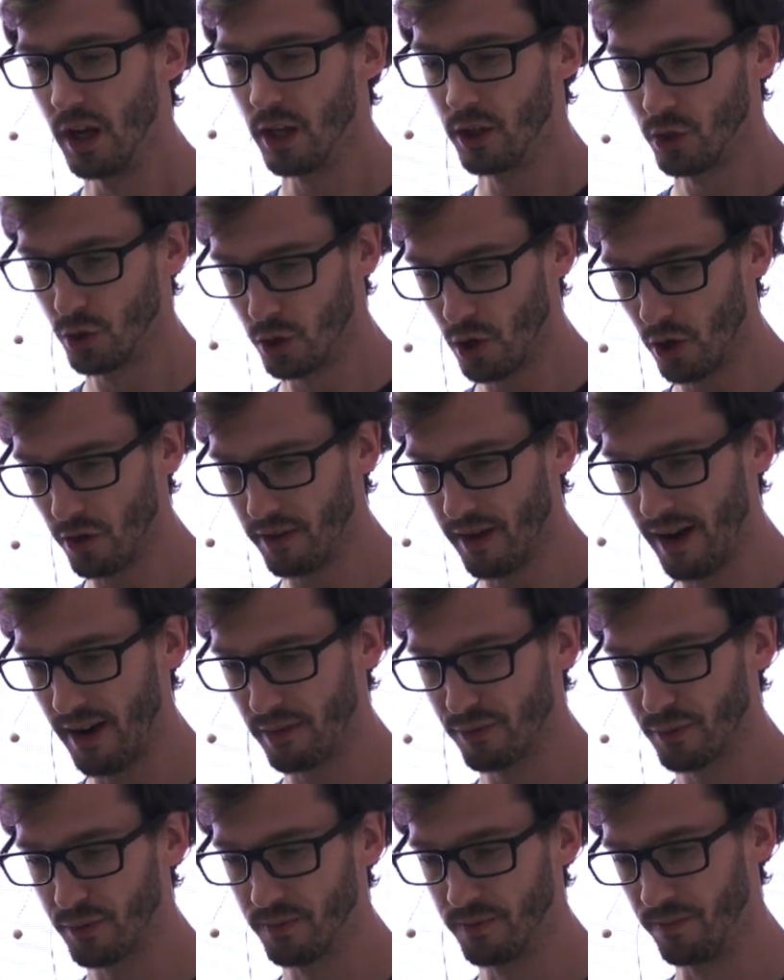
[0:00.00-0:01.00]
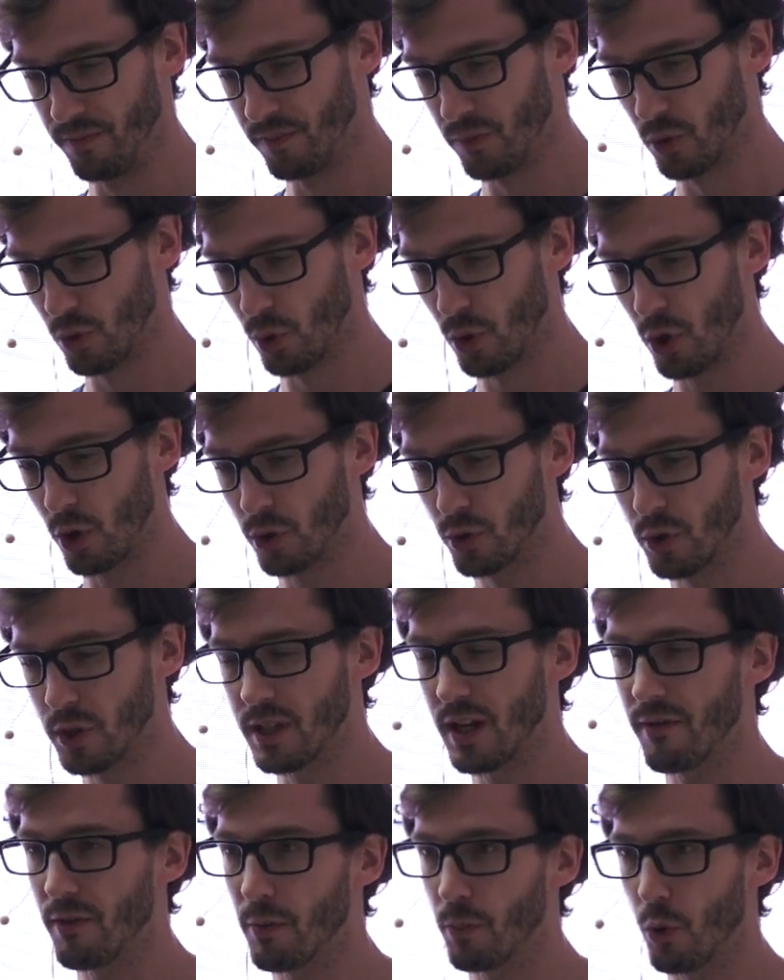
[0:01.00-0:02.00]
You don't have to go to
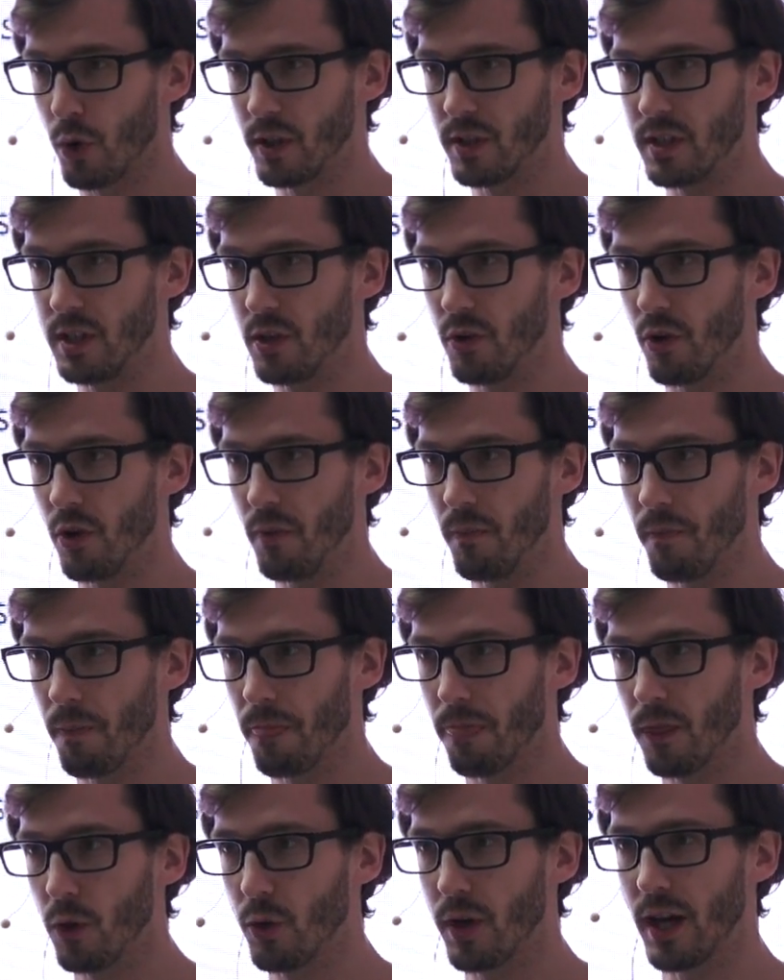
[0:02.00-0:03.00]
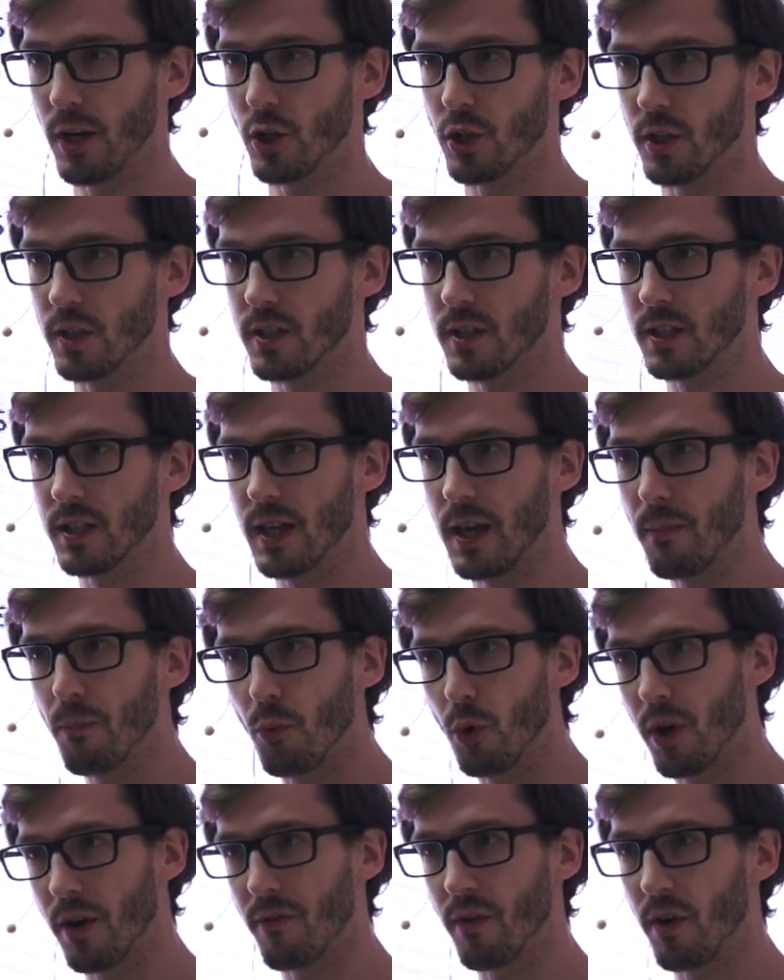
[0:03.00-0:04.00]
7.0. You can just skip
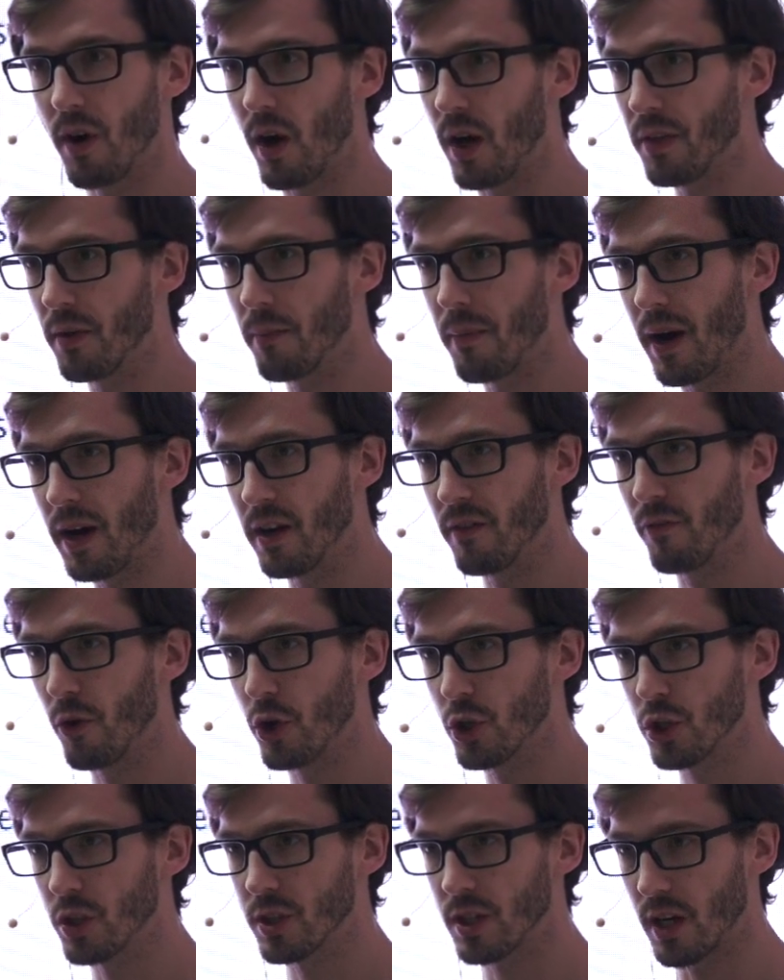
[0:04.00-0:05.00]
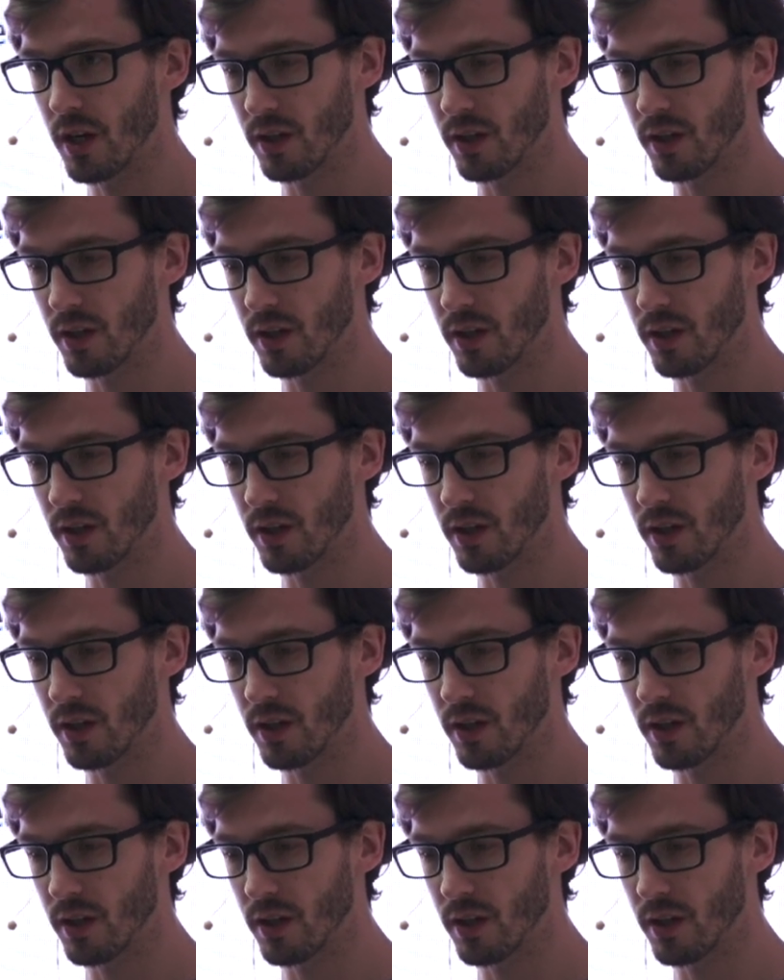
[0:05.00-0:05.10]
whatever other minor versions